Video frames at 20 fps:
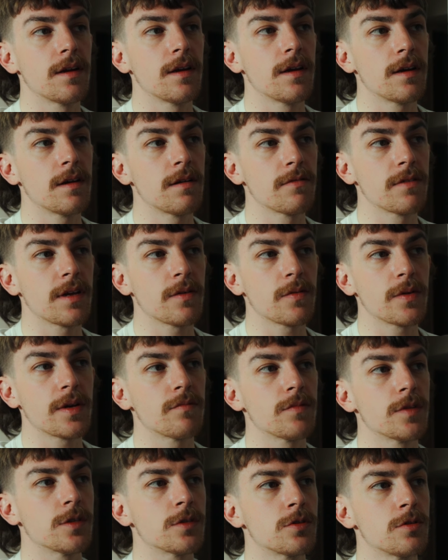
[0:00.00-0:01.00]
And over there we
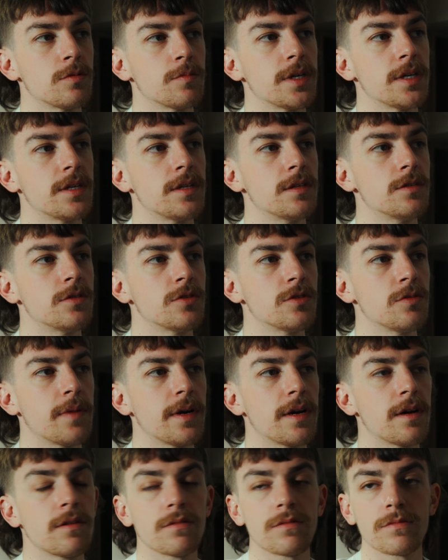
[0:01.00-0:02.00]
have the zoom in and zoom
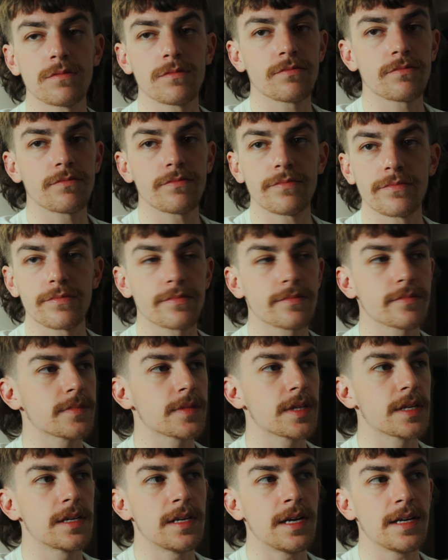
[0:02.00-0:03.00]
out.
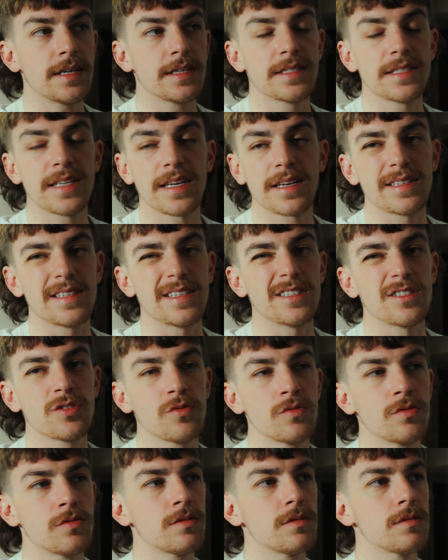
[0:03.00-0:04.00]
Not exactly a
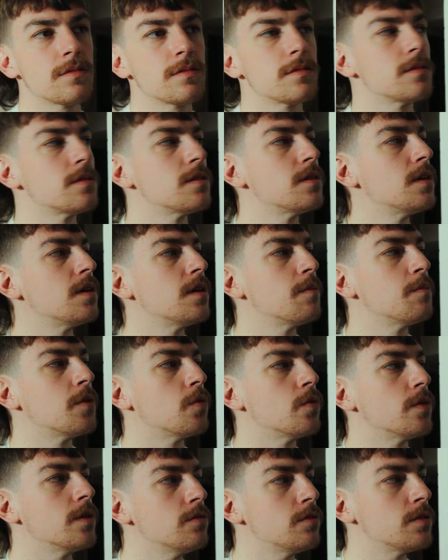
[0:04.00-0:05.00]
tool, but
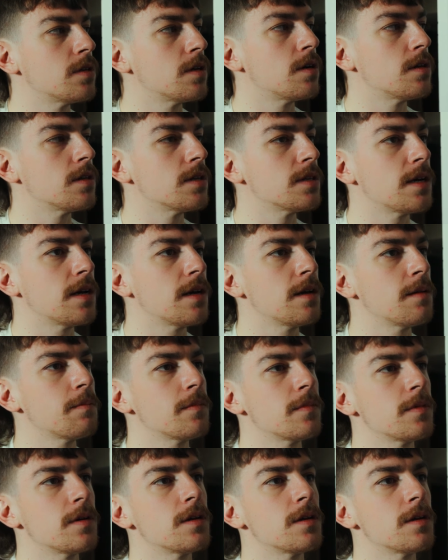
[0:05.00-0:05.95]
we use it all the time.